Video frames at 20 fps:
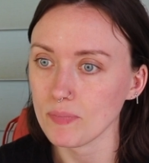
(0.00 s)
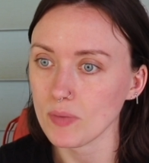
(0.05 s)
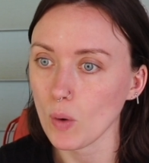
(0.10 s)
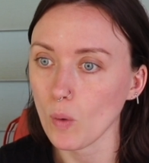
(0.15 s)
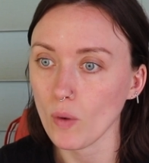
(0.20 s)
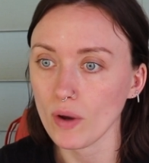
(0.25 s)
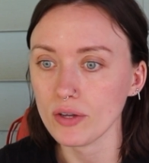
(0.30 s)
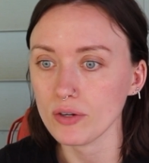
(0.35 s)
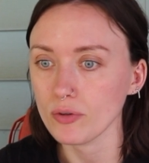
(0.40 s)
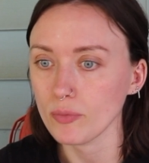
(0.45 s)

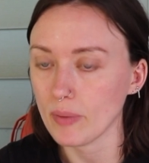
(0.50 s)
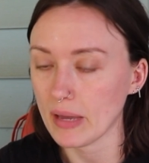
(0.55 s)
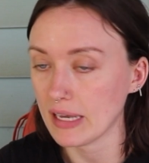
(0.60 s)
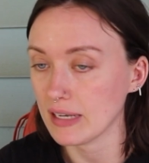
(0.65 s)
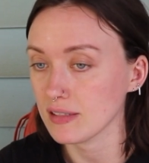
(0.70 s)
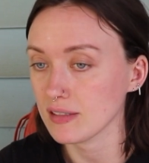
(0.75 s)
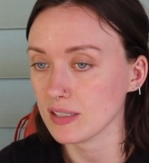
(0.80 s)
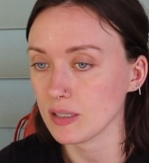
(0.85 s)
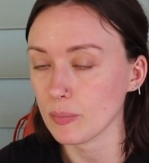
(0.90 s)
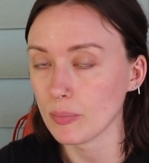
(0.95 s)

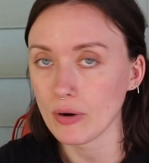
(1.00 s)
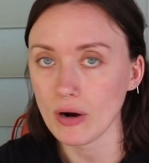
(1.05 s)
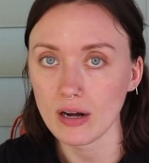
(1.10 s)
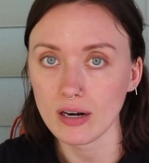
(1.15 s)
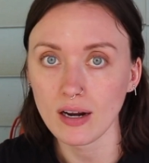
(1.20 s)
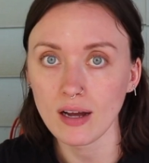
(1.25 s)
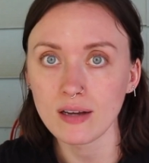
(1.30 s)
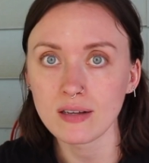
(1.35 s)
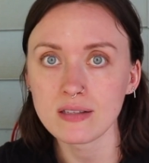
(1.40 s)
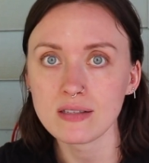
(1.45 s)
oil-based
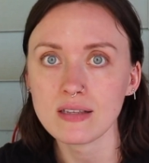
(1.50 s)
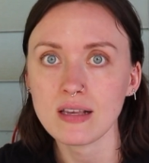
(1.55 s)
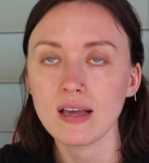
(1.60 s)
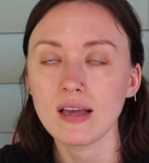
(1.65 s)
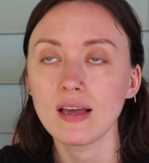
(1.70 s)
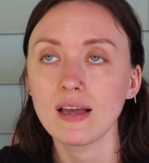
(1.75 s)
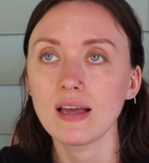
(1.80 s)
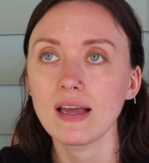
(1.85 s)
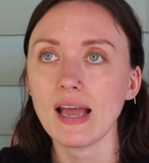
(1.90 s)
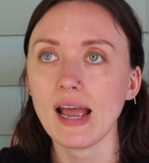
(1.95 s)
products,
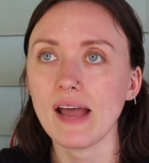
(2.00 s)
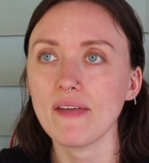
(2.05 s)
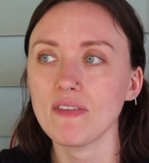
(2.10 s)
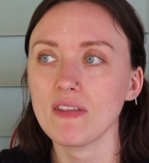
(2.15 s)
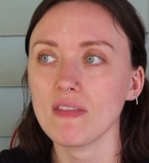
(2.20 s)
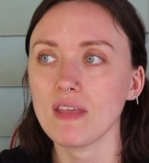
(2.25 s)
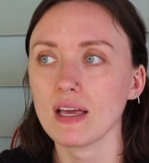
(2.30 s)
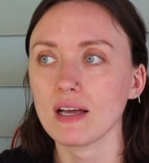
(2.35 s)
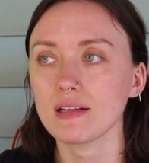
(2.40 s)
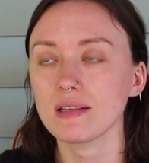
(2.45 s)
and
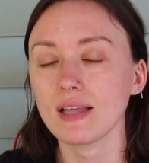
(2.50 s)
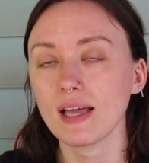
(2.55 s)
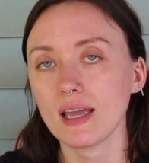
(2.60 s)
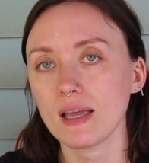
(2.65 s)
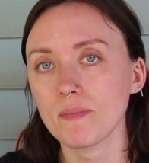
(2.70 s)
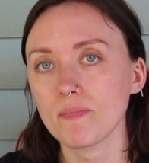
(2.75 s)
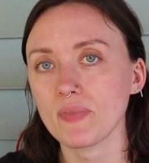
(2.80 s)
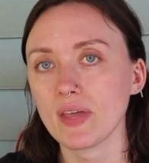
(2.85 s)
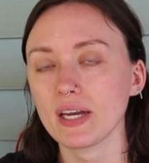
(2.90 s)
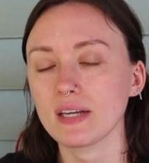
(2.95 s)
then they
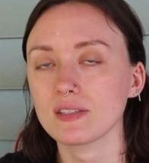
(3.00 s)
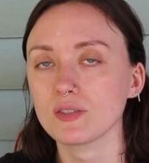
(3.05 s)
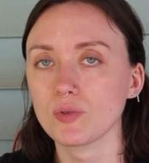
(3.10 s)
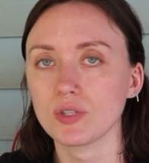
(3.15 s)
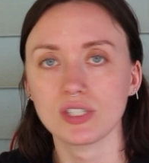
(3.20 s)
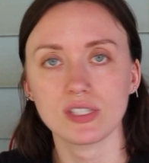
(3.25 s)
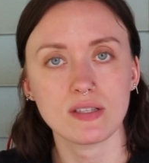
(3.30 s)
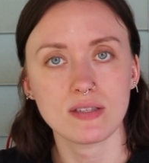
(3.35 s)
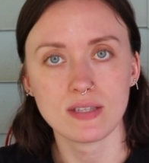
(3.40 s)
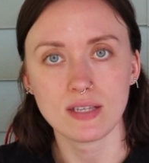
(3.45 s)
claim that it's
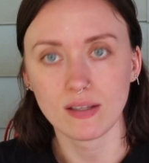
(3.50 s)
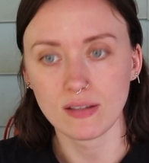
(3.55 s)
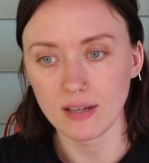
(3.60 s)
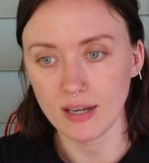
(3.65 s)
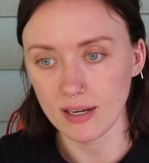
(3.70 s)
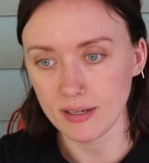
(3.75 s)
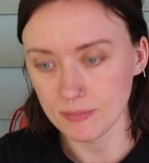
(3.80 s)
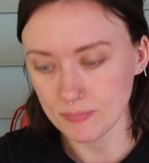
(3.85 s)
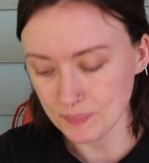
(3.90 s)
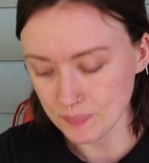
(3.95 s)
rich in
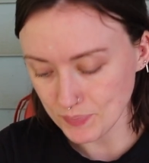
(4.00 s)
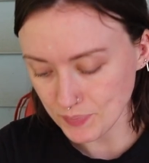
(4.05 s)
silica.